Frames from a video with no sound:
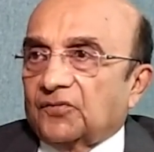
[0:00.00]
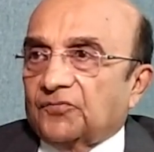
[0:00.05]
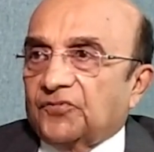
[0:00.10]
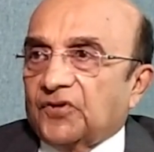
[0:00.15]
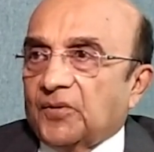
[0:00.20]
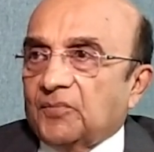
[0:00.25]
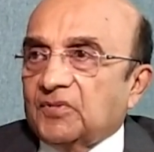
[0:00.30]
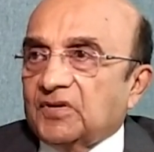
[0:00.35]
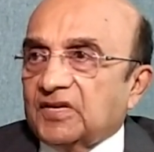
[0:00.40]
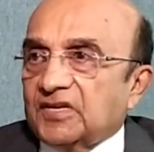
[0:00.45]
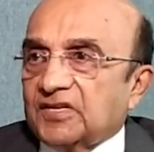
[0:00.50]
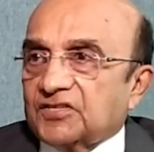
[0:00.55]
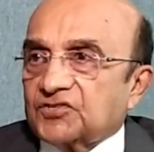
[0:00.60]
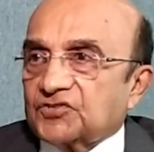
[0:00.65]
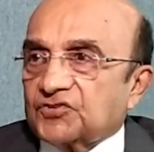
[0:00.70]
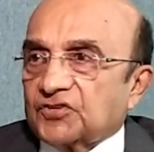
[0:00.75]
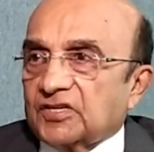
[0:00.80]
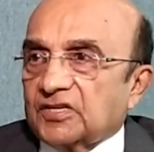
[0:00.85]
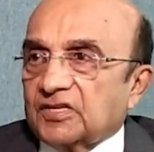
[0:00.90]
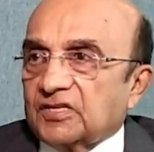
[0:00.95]
family
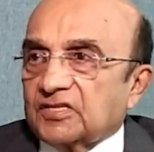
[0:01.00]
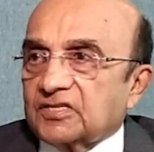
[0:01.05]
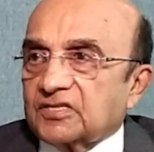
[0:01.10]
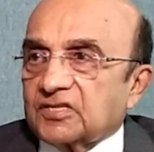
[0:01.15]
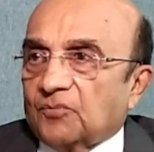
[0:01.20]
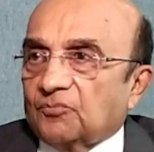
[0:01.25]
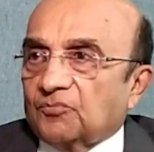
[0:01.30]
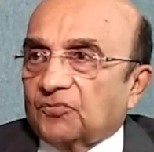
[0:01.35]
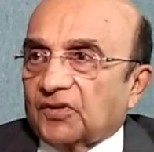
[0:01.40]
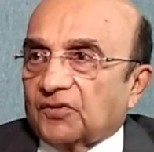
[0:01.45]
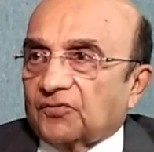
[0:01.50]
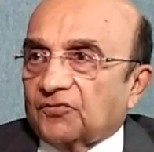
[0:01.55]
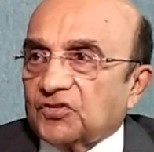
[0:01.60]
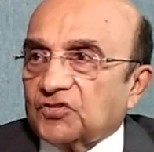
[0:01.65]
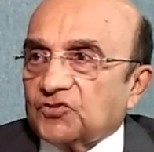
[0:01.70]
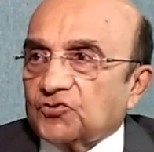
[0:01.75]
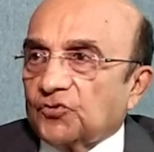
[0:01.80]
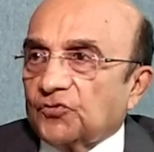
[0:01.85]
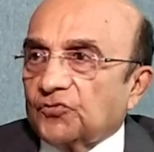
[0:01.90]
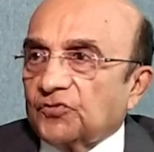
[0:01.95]
history is something
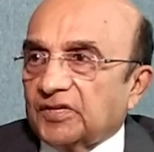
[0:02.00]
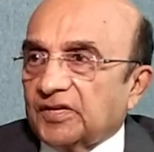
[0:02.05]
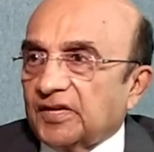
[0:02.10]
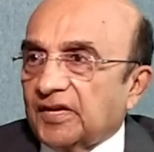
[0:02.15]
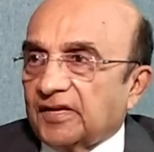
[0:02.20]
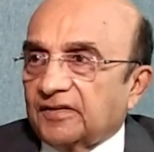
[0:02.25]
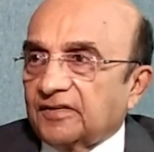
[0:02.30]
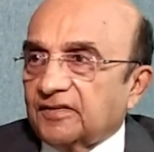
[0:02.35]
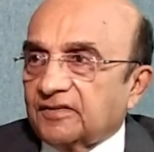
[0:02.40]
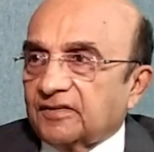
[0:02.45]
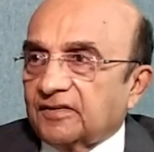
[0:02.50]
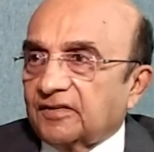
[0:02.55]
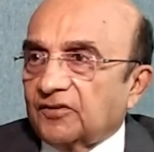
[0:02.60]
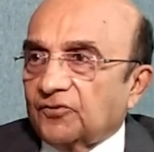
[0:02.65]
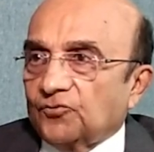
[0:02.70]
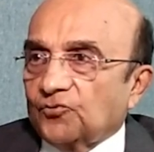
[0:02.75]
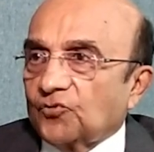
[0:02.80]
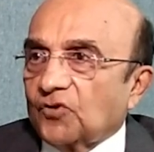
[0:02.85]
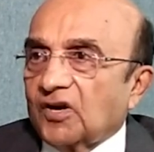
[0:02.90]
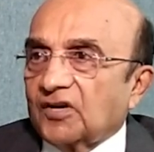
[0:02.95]
which you've inherited
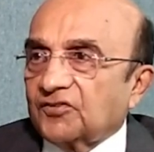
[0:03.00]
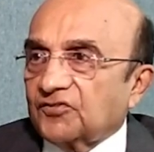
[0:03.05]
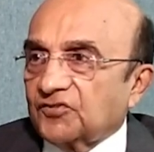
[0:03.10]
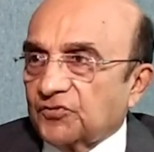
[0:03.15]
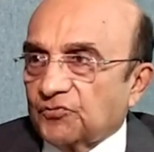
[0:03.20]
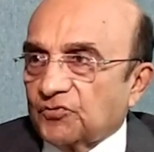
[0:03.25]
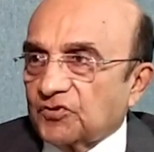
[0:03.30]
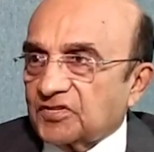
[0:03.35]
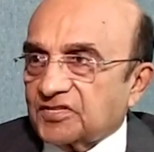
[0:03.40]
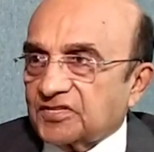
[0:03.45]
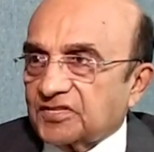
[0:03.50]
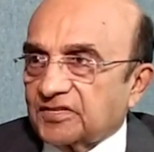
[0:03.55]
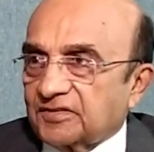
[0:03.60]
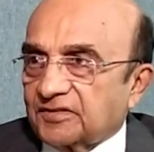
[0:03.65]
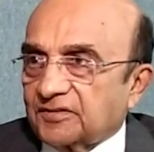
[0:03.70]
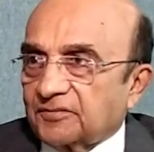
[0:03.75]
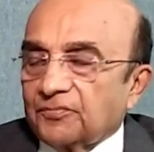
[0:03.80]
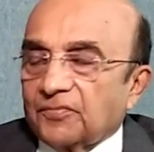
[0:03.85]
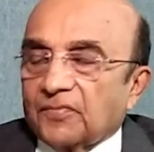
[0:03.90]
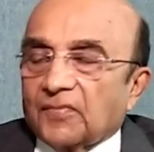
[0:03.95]
and you can't reverse
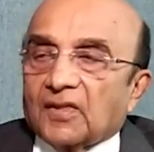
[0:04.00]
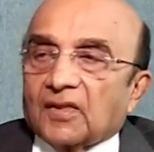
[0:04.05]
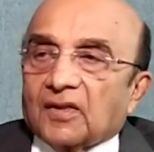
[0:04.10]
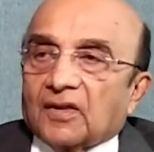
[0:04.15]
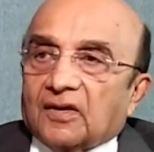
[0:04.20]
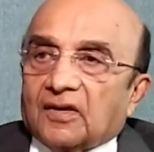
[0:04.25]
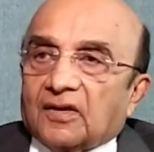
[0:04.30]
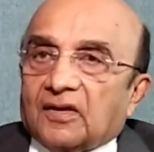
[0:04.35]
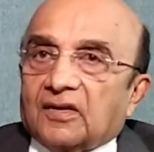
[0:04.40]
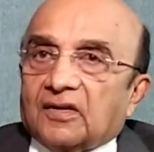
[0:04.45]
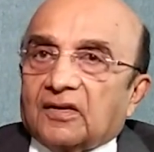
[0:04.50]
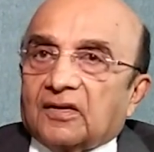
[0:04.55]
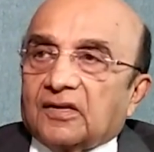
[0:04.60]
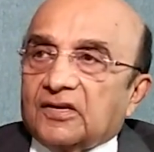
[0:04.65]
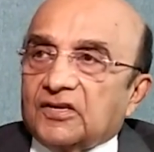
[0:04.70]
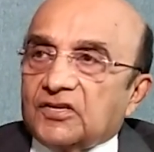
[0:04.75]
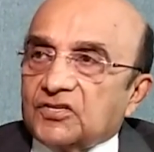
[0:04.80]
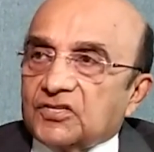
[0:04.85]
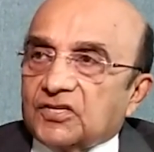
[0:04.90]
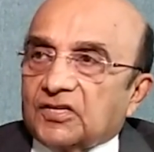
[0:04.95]
it. And
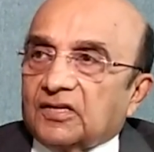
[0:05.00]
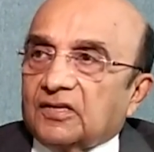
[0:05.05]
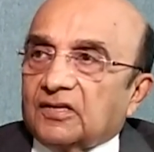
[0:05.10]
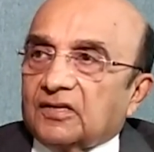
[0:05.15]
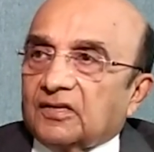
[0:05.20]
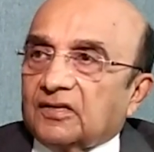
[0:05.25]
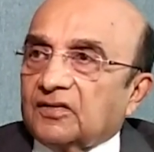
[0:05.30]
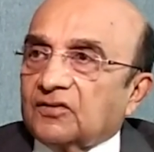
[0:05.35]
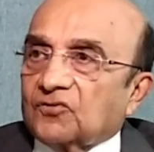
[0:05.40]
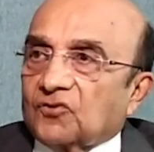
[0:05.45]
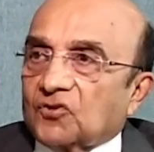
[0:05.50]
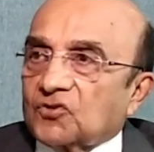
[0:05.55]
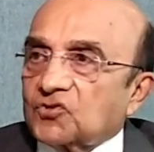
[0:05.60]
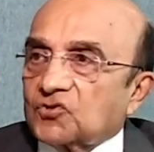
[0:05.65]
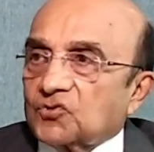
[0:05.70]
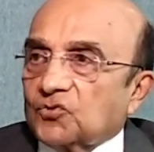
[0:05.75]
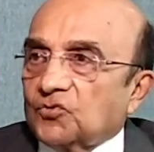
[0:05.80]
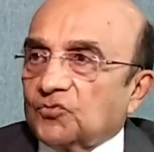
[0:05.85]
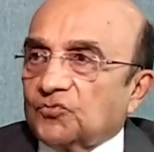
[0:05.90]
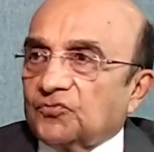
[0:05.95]
aging is
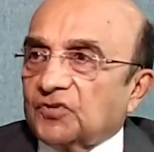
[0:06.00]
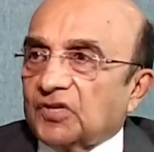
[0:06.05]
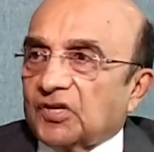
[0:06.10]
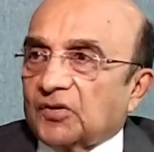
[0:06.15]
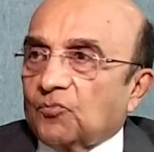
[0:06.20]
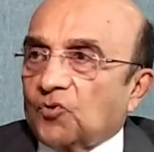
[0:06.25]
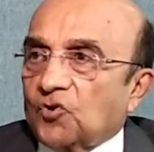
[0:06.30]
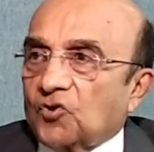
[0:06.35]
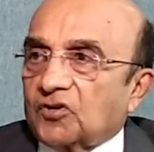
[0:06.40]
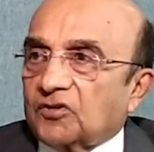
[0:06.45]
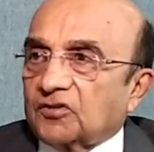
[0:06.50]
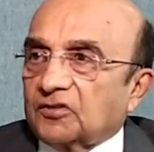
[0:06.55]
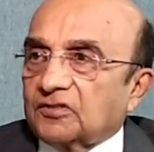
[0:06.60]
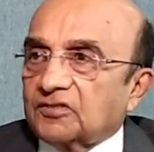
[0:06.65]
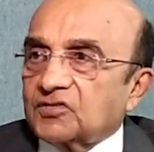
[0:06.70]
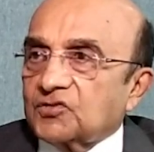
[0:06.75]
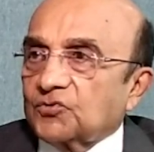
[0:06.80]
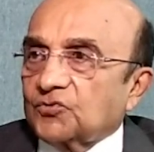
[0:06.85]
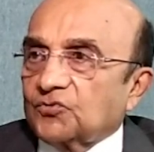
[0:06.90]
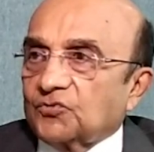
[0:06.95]
also, we are
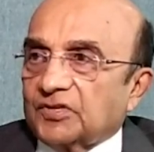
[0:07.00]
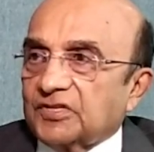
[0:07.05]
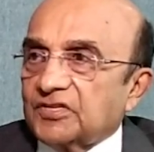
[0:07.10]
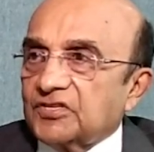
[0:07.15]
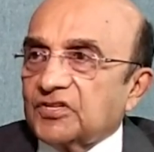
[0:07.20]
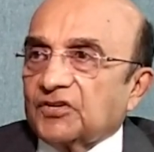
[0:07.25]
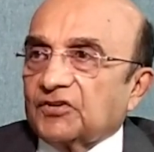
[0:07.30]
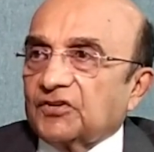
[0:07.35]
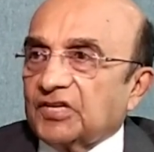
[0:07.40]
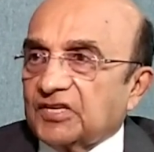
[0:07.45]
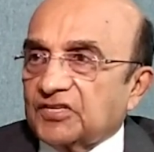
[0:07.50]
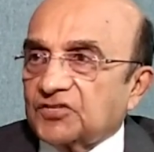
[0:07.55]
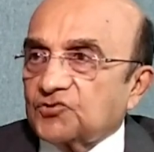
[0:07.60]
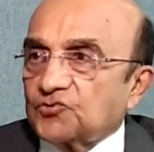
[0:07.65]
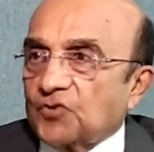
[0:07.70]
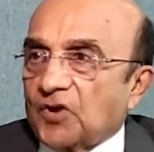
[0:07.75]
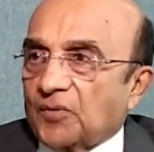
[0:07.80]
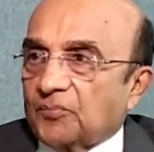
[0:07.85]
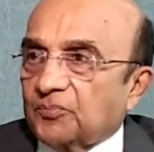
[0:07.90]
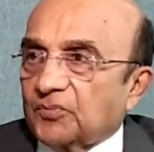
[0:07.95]
mortal, so aging has
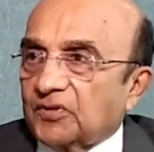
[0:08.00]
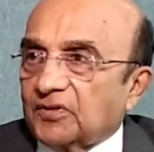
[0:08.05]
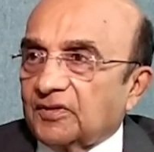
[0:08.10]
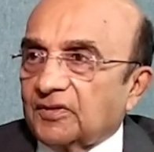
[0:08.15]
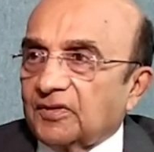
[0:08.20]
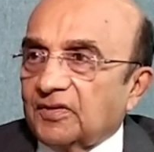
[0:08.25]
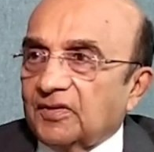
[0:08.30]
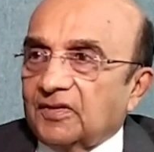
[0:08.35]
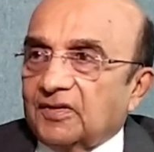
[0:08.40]
to happen.